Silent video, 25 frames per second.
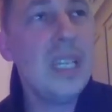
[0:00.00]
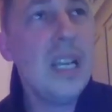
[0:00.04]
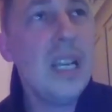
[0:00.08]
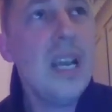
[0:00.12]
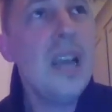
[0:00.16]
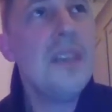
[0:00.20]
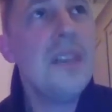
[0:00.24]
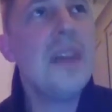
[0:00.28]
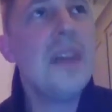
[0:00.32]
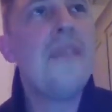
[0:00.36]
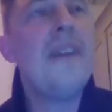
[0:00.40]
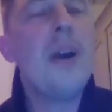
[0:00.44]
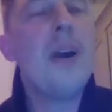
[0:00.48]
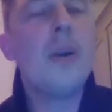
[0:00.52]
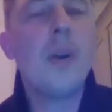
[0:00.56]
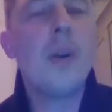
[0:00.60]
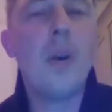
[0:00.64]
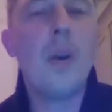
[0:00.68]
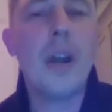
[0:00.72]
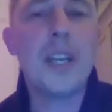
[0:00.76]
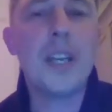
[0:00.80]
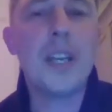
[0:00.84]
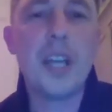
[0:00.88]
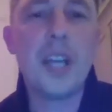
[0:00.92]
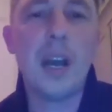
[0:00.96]
they felt
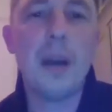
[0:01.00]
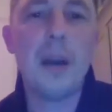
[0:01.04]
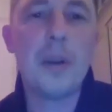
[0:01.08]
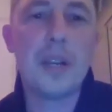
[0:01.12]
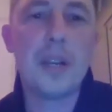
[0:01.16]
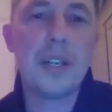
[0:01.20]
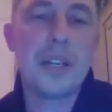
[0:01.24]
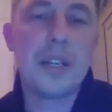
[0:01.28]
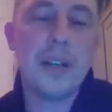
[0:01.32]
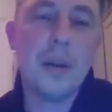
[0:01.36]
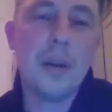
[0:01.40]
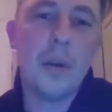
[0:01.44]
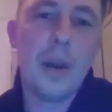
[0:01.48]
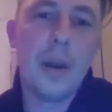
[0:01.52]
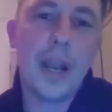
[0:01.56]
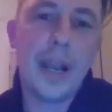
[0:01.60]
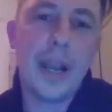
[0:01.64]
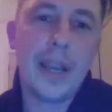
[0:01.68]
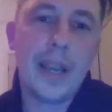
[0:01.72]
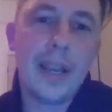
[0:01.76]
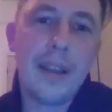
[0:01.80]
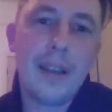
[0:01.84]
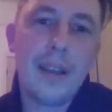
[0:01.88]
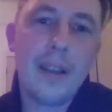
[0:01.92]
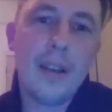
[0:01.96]
quite childish in a
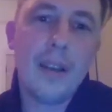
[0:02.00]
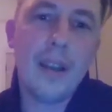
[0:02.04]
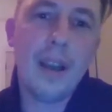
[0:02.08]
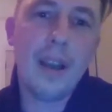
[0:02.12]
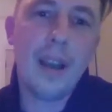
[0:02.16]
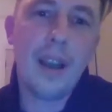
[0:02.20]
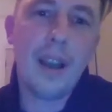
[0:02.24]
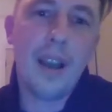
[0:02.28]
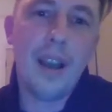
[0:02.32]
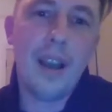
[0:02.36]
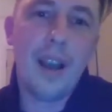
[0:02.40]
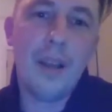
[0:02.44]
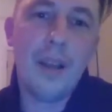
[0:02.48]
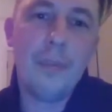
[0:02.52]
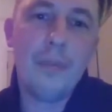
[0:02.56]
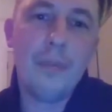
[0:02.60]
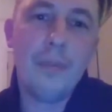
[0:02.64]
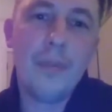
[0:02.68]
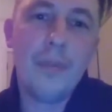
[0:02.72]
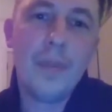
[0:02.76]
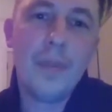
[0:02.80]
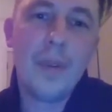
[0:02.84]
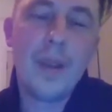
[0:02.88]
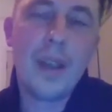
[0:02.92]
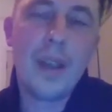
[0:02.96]
way,
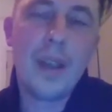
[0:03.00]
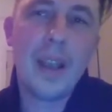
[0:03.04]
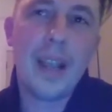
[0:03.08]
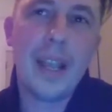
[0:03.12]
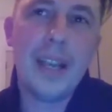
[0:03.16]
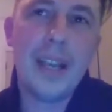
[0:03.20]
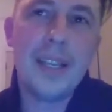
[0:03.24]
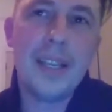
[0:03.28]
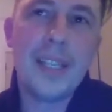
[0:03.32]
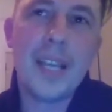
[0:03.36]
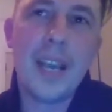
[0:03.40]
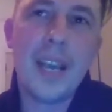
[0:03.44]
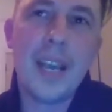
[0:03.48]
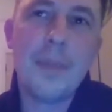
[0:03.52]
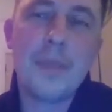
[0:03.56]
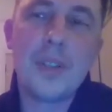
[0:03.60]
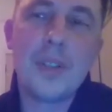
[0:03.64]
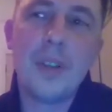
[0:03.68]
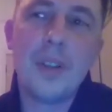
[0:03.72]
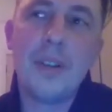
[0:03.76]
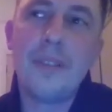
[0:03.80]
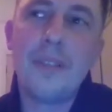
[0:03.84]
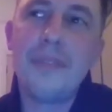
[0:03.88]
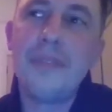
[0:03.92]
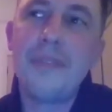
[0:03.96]
in terms
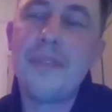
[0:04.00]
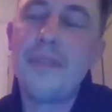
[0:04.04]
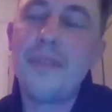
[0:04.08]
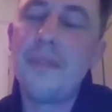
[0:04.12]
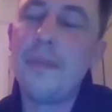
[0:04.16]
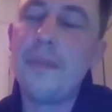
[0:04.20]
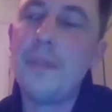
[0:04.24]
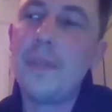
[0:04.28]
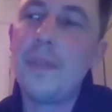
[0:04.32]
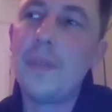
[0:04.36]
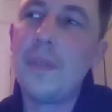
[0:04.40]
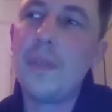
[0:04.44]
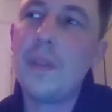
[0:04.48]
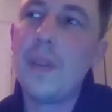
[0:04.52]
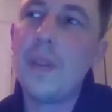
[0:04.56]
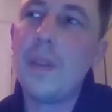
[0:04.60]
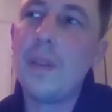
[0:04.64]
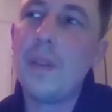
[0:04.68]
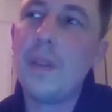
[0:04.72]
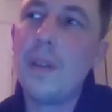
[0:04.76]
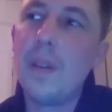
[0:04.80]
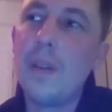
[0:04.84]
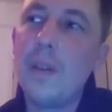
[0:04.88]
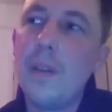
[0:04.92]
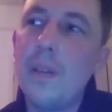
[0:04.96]
of,
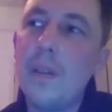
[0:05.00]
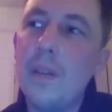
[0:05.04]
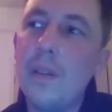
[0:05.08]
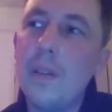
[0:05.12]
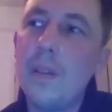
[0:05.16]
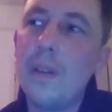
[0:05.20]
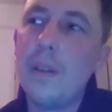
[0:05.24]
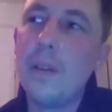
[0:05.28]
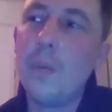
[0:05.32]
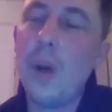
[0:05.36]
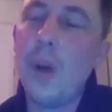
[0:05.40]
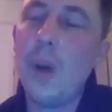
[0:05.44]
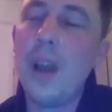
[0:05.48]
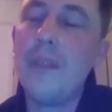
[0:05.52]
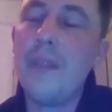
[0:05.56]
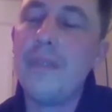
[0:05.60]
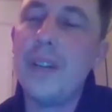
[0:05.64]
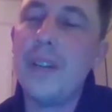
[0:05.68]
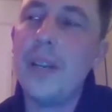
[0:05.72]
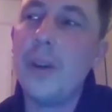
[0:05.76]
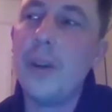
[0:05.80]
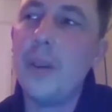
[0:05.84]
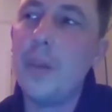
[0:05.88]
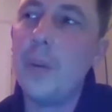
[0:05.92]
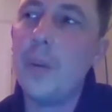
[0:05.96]
well,
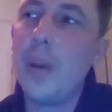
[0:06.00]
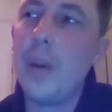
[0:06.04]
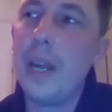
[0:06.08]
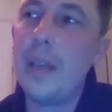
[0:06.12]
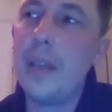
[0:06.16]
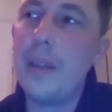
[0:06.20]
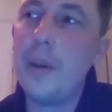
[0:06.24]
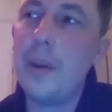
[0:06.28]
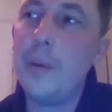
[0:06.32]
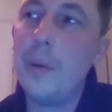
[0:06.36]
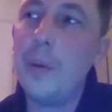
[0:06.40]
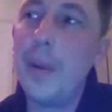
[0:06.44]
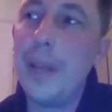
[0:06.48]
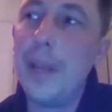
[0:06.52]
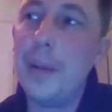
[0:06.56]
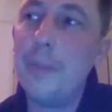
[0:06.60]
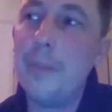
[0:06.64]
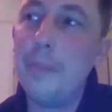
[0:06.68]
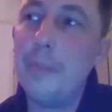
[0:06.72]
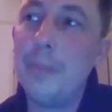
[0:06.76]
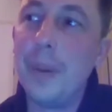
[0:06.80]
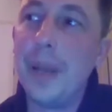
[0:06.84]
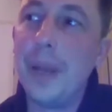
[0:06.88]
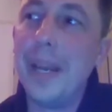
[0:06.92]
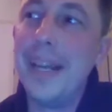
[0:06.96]
hopefully not in the way they were written,
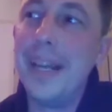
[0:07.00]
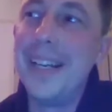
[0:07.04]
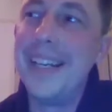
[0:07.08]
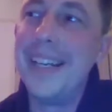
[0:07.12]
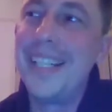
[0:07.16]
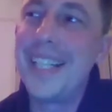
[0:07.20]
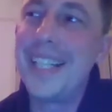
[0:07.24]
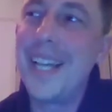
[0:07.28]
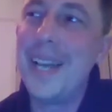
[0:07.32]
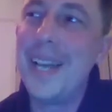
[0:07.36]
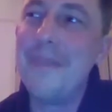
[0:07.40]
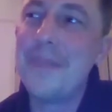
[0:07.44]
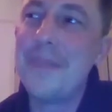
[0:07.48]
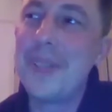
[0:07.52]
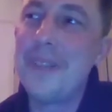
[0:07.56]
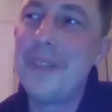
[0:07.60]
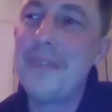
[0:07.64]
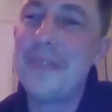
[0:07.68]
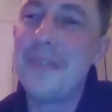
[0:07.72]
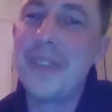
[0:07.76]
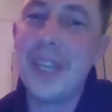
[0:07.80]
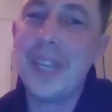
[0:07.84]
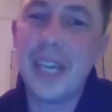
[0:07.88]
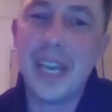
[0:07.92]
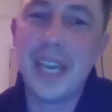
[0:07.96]
but in terms
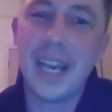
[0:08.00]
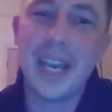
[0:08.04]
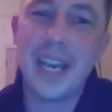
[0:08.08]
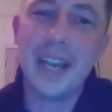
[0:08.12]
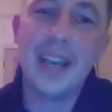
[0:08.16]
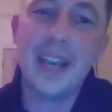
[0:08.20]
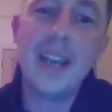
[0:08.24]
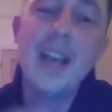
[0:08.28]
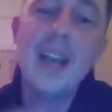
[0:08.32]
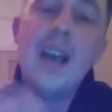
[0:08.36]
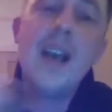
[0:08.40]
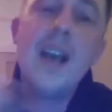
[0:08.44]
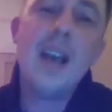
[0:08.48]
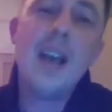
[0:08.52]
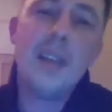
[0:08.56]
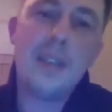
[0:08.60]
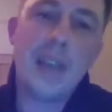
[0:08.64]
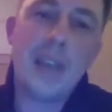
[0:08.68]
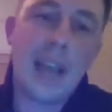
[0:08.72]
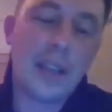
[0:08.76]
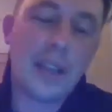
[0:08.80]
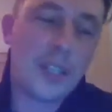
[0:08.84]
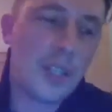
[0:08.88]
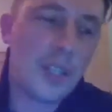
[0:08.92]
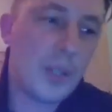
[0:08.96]
of the
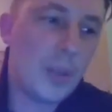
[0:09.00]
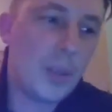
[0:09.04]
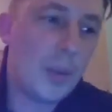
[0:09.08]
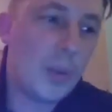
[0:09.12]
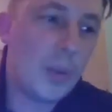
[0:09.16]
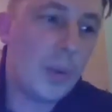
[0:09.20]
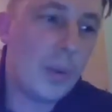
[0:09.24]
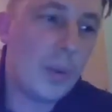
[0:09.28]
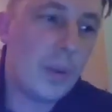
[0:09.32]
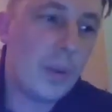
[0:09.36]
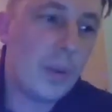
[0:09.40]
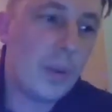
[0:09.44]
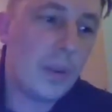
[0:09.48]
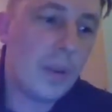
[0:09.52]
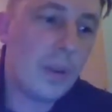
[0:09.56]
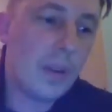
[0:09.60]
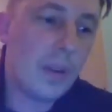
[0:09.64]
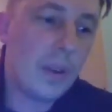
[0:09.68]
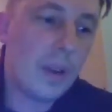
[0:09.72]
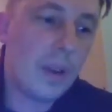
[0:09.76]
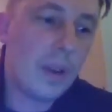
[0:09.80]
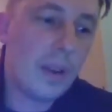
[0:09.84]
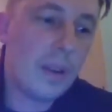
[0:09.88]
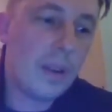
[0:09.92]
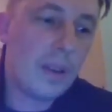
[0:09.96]
actual,
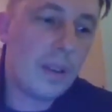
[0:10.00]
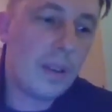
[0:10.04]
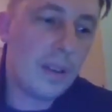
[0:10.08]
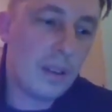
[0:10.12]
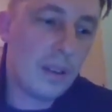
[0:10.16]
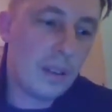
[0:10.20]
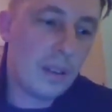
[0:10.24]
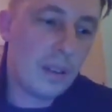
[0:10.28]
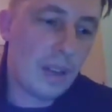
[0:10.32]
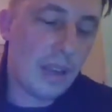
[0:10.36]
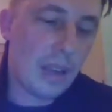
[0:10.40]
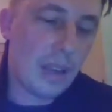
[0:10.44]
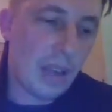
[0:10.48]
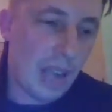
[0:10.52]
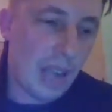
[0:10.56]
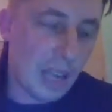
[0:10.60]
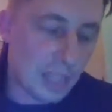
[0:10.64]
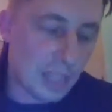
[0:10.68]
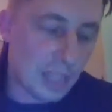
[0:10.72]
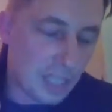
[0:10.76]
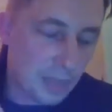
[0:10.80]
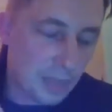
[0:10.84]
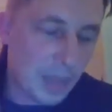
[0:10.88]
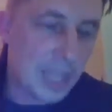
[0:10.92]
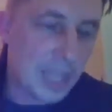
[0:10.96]
like,
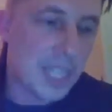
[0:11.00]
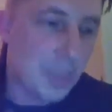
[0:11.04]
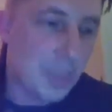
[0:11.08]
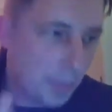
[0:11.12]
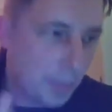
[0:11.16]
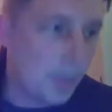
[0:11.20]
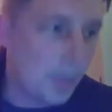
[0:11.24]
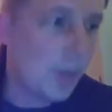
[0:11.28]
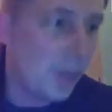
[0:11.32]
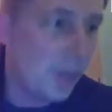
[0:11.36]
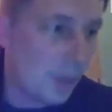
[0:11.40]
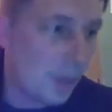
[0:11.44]
especially with Pull of the